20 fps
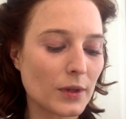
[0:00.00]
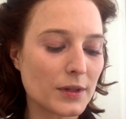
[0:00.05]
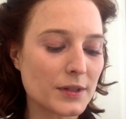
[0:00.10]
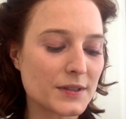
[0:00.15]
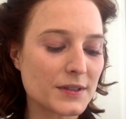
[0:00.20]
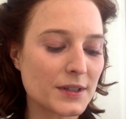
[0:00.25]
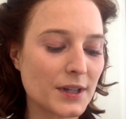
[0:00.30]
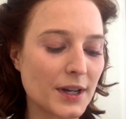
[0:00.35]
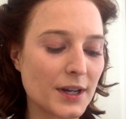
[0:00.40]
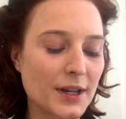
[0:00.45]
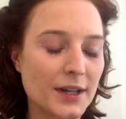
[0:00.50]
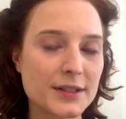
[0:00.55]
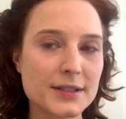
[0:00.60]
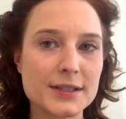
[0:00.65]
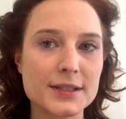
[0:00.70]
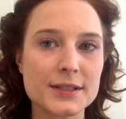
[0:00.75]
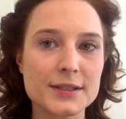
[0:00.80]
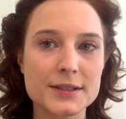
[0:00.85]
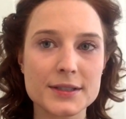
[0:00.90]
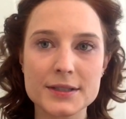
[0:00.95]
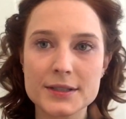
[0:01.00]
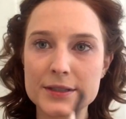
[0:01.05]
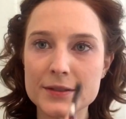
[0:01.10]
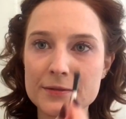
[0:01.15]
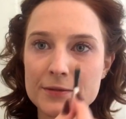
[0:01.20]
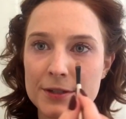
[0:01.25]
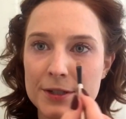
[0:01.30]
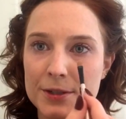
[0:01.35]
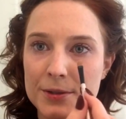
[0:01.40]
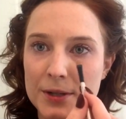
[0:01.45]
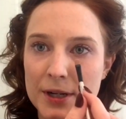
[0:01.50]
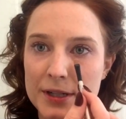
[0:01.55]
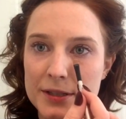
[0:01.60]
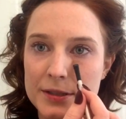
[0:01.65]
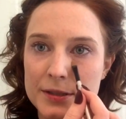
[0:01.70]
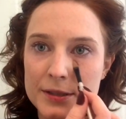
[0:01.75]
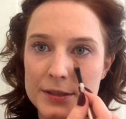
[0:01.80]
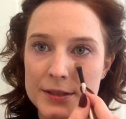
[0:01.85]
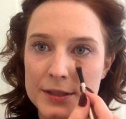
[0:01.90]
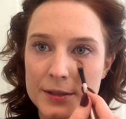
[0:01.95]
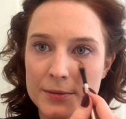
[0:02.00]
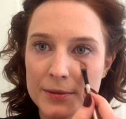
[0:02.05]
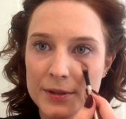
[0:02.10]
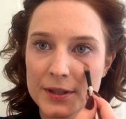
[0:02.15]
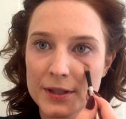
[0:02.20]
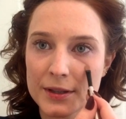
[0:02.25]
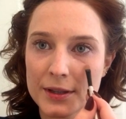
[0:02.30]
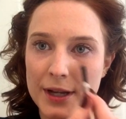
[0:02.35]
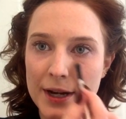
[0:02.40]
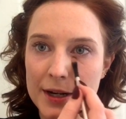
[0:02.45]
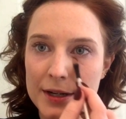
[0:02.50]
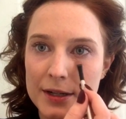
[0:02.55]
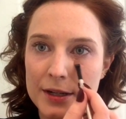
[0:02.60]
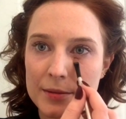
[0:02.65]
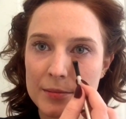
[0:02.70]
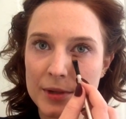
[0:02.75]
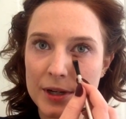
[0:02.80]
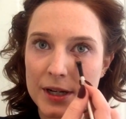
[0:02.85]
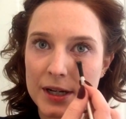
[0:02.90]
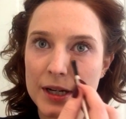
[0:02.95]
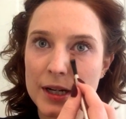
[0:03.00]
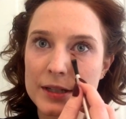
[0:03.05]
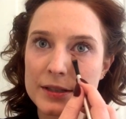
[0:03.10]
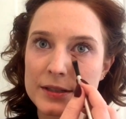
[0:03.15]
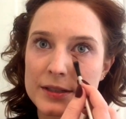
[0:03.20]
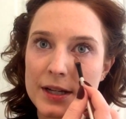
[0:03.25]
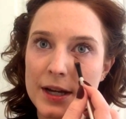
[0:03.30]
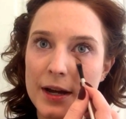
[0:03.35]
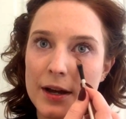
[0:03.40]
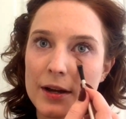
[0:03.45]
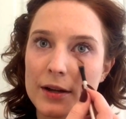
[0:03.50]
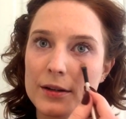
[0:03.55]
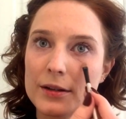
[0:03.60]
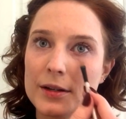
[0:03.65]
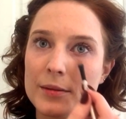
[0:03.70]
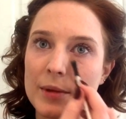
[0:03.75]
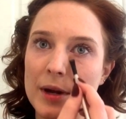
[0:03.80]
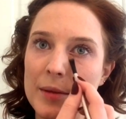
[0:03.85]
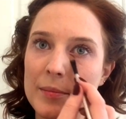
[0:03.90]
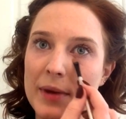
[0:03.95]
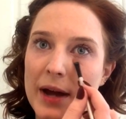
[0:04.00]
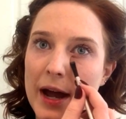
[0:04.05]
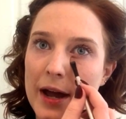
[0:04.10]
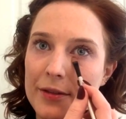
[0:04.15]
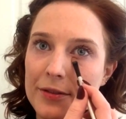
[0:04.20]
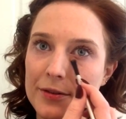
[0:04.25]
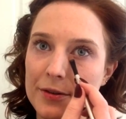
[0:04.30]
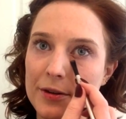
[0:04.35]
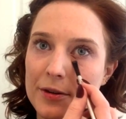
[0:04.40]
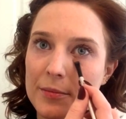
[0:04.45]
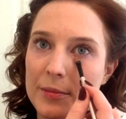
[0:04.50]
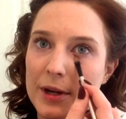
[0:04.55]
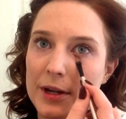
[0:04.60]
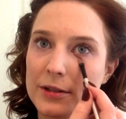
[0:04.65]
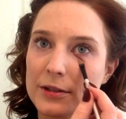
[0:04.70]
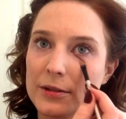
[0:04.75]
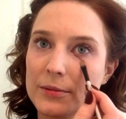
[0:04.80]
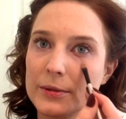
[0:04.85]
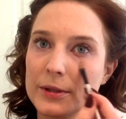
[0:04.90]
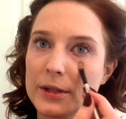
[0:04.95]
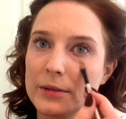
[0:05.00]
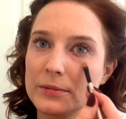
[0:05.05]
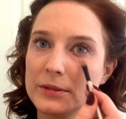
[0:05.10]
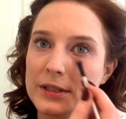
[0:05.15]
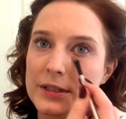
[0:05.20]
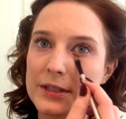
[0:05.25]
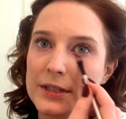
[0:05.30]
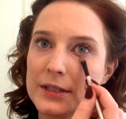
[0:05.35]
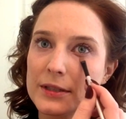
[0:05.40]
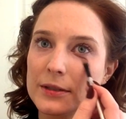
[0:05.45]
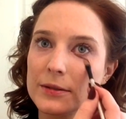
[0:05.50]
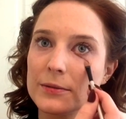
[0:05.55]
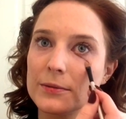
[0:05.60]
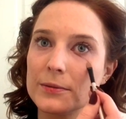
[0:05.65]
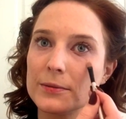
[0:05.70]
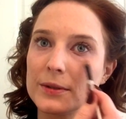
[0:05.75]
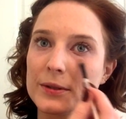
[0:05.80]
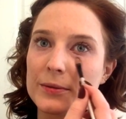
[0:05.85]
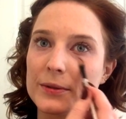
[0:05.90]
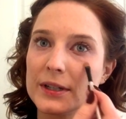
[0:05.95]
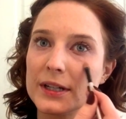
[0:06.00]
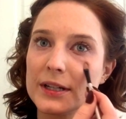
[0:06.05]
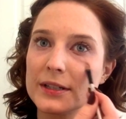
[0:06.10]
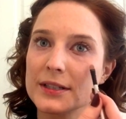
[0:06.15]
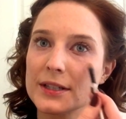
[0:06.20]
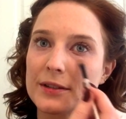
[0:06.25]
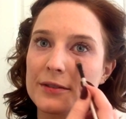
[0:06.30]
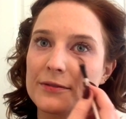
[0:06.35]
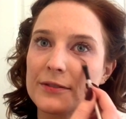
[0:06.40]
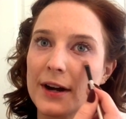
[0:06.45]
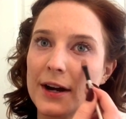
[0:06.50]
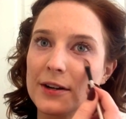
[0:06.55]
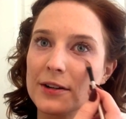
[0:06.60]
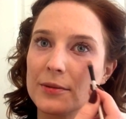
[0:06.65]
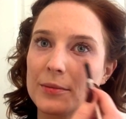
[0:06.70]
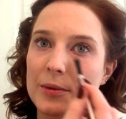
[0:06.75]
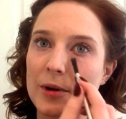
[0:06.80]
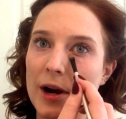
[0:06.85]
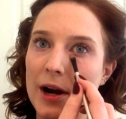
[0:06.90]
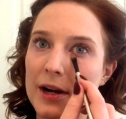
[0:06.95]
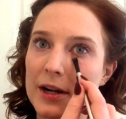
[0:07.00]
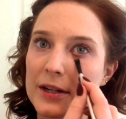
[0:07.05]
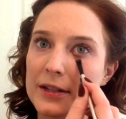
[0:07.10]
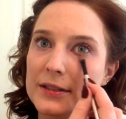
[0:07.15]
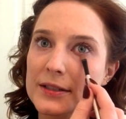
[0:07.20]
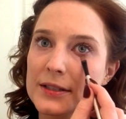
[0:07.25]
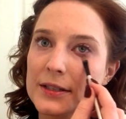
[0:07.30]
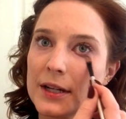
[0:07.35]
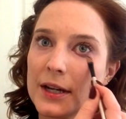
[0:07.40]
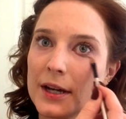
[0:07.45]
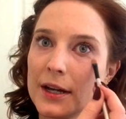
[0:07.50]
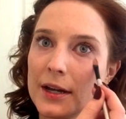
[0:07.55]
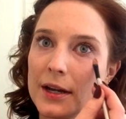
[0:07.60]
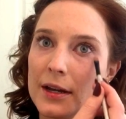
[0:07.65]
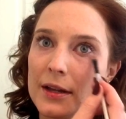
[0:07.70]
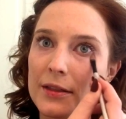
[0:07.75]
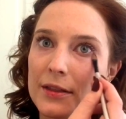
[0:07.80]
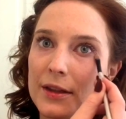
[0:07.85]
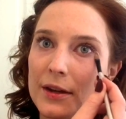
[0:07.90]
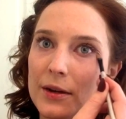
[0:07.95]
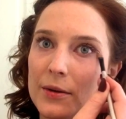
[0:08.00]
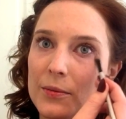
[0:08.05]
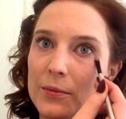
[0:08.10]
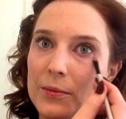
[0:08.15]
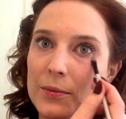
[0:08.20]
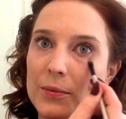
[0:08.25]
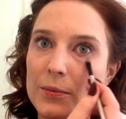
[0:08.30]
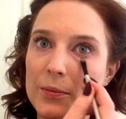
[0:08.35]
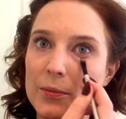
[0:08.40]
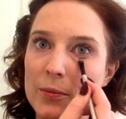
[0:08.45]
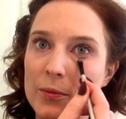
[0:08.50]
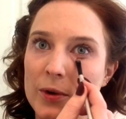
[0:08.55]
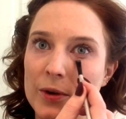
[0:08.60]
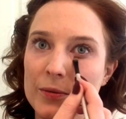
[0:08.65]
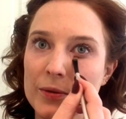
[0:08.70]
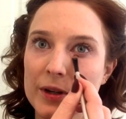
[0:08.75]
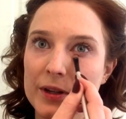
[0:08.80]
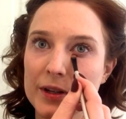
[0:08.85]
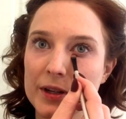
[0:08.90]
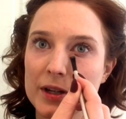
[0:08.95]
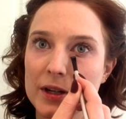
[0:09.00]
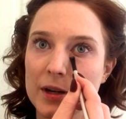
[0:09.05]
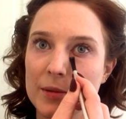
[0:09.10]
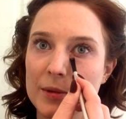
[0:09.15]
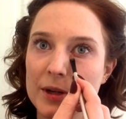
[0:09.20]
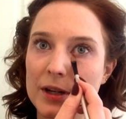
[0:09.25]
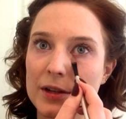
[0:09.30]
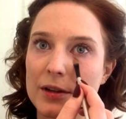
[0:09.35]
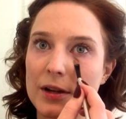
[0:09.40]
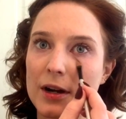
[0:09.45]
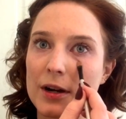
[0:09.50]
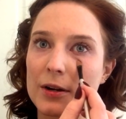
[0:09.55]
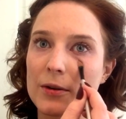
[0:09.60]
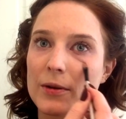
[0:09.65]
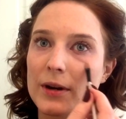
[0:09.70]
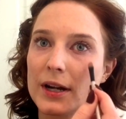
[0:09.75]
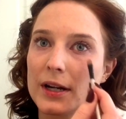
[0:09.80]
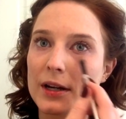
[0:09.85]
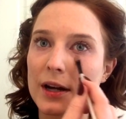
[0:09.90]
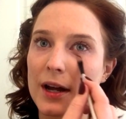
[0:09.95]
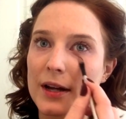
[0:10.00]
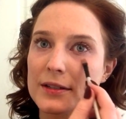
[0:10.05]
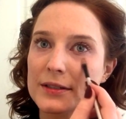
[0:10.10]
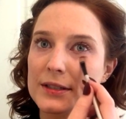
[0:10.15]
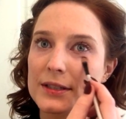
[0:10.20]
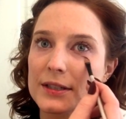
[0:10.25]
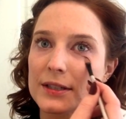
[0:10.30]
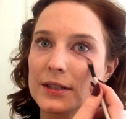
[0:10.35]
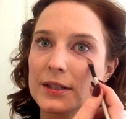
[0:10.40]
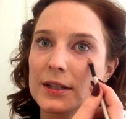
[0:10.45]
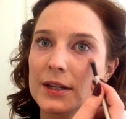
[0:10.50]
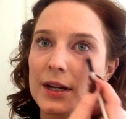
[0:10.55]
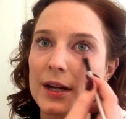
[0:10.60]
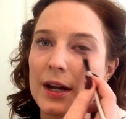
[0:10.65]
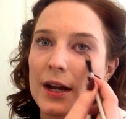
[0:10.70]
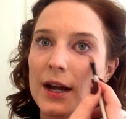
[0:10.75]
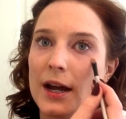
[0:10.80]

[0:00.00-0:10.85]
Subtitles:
It's not as easy for you guys to see with the lighting, but I can tell in my bathroom, and you'll be able to see when we get to the final products that we're really coming along quite nicely.